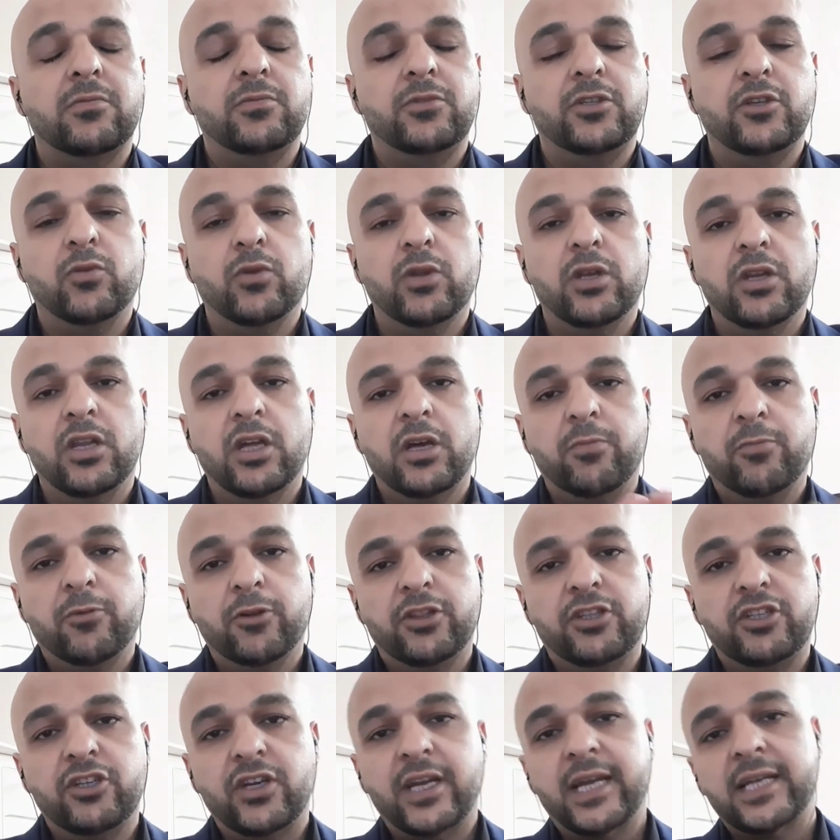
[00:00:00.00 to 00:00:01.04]
will
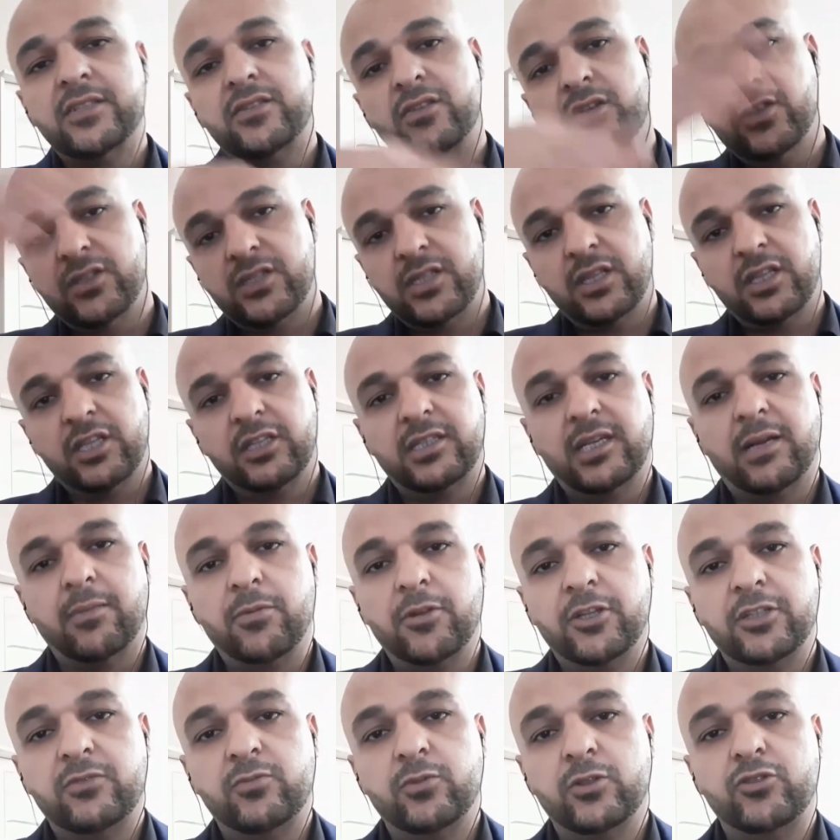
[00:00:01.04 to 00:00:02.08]
put your answers in the
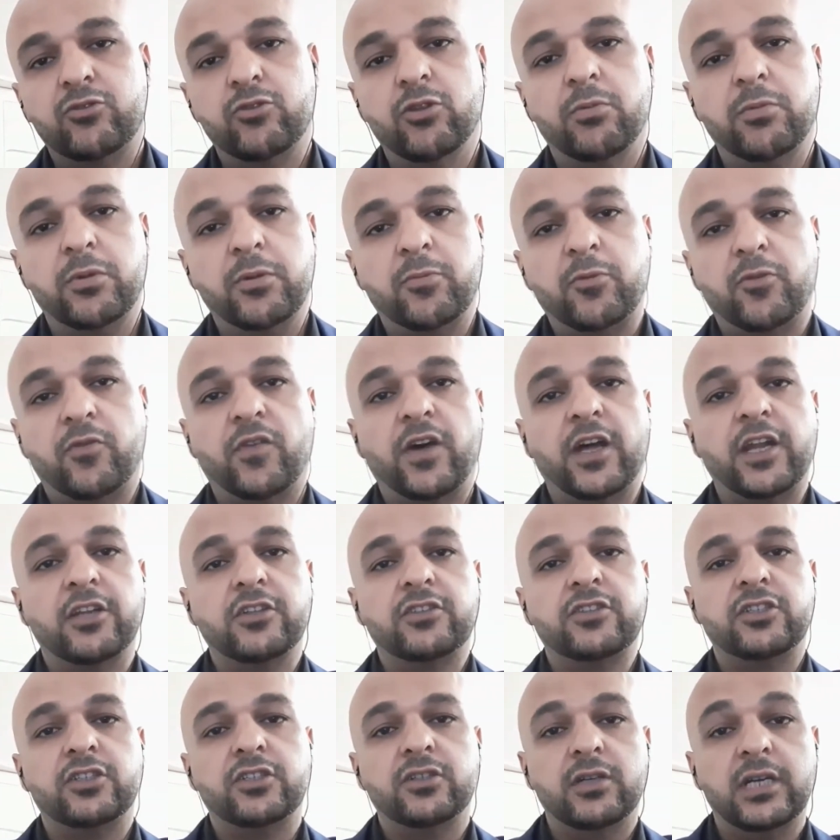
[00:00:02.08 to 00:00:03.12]
template which will be provided
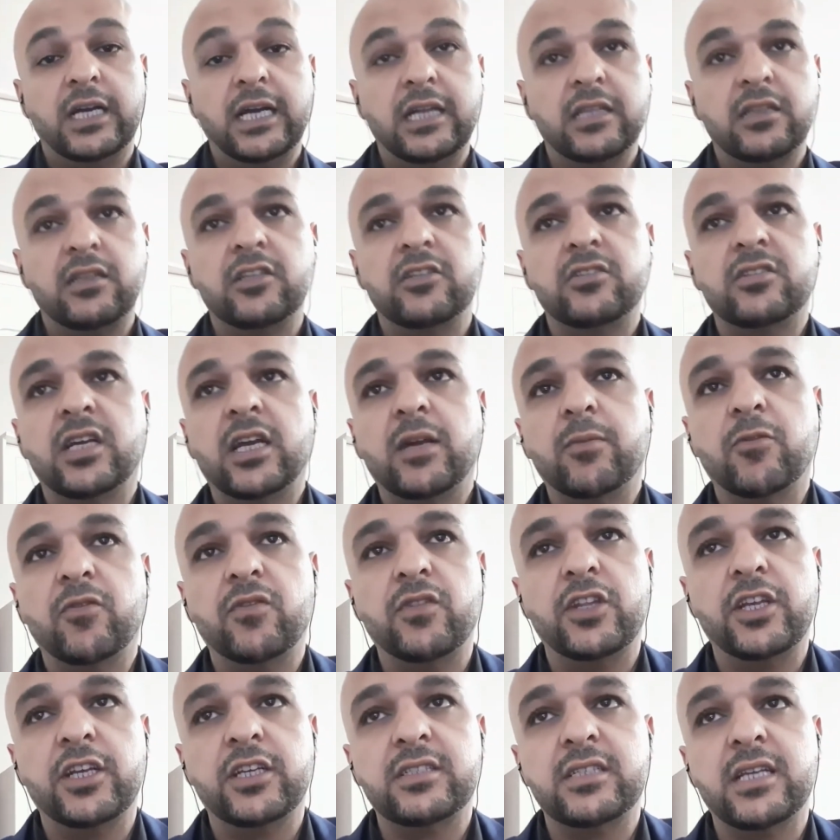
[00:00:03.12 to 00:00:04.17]
to you at the time of
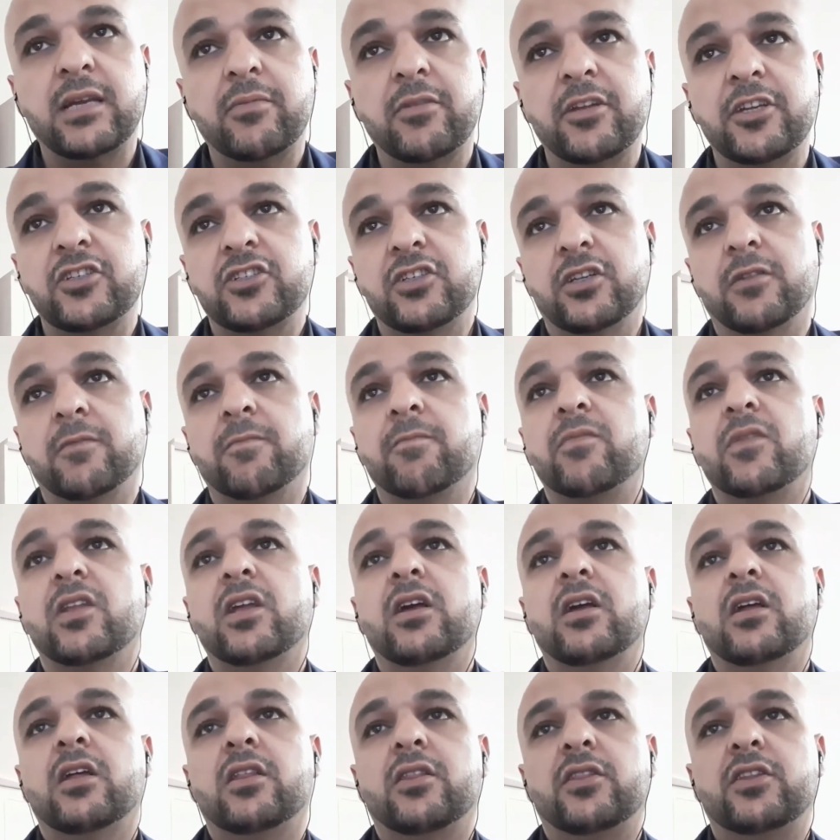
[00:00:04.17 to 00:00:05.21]
the examination.
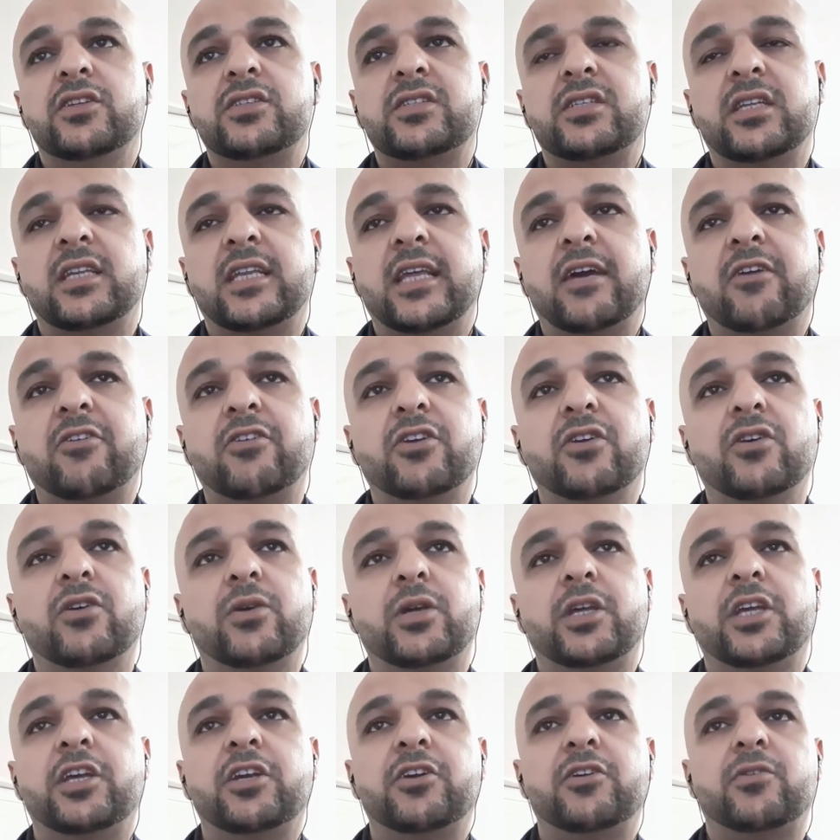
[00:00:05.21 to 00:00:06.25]
This scenario
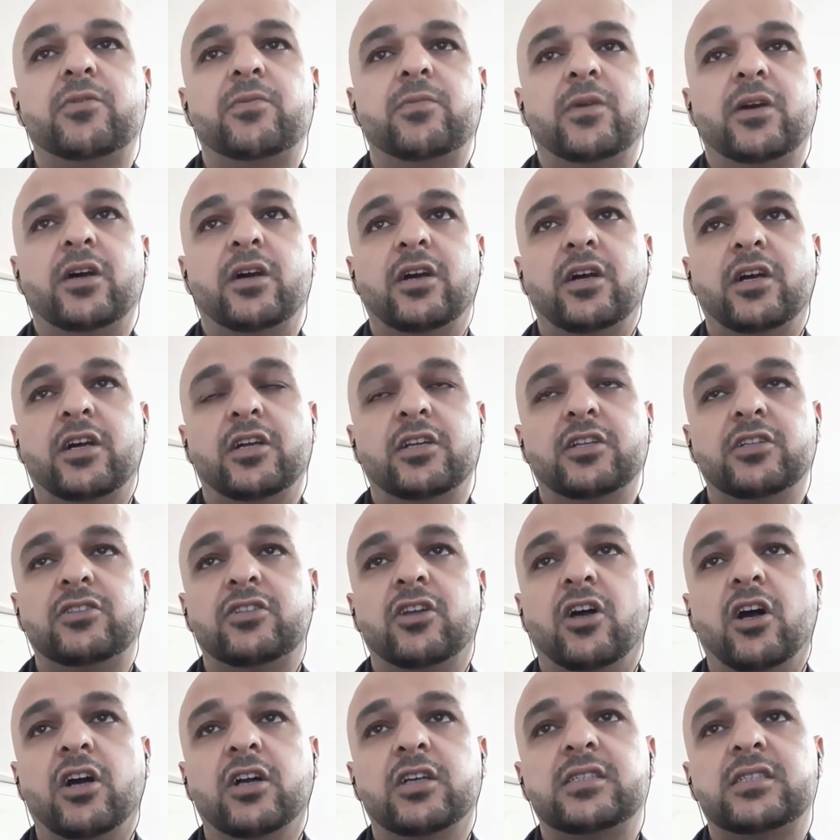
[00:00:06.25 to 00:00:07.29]
here
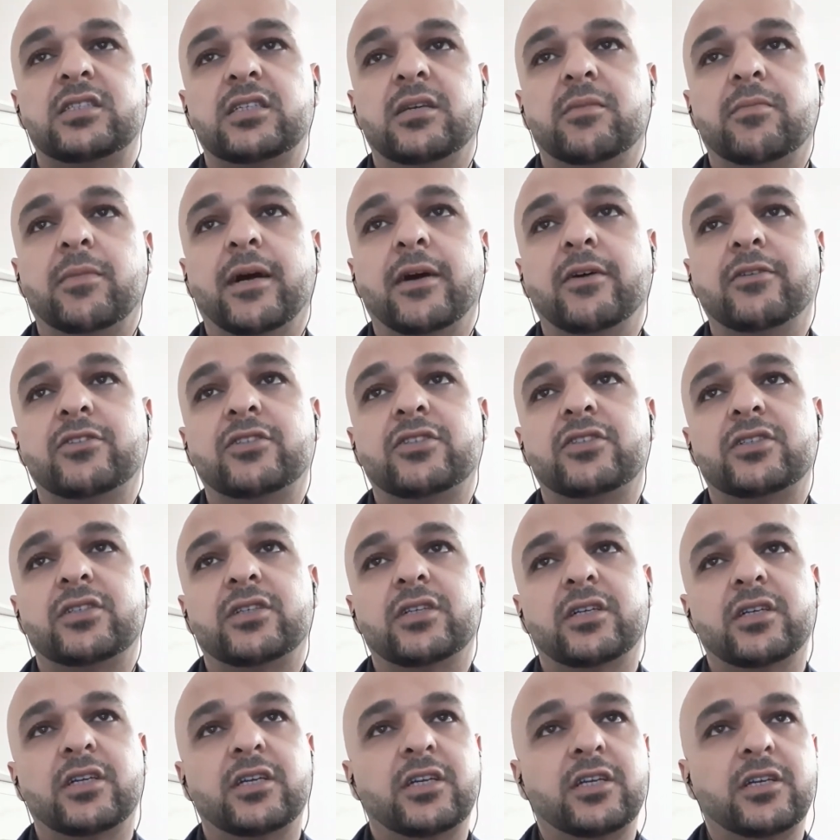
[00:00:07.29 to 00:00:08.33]
talks about
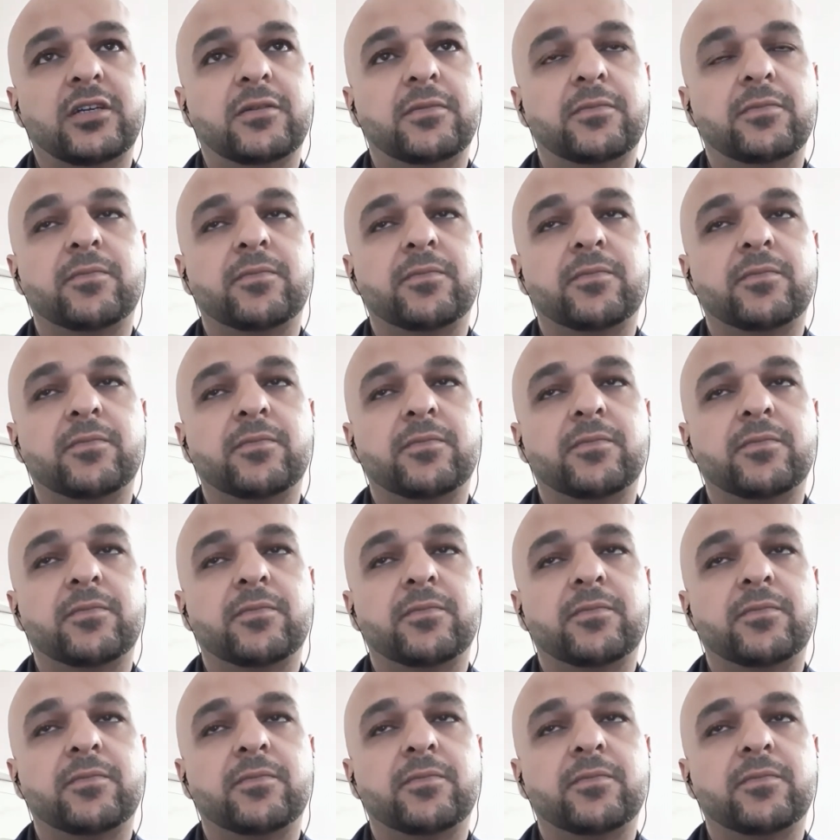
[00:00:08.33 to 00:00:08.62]
your